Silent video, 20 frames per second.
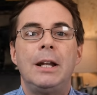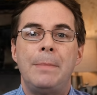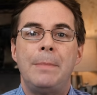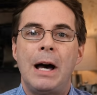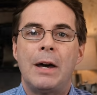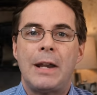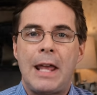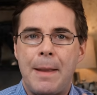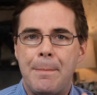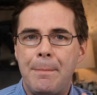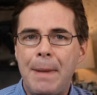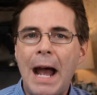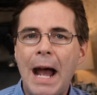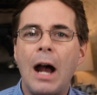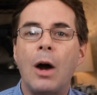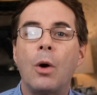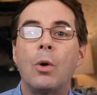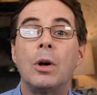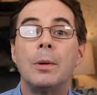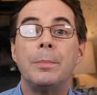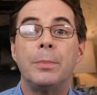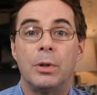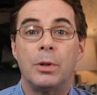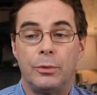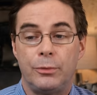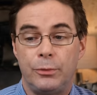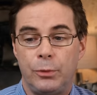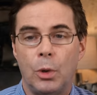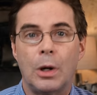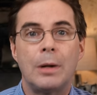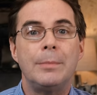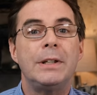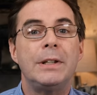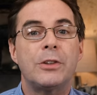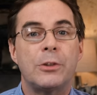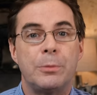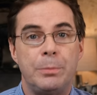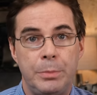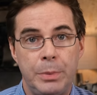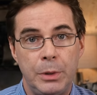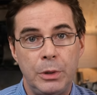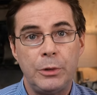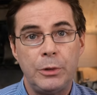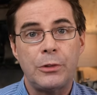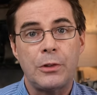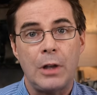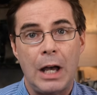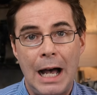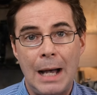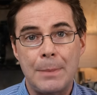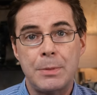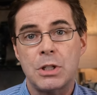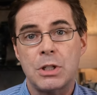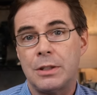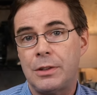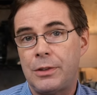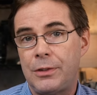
about a power performance boost option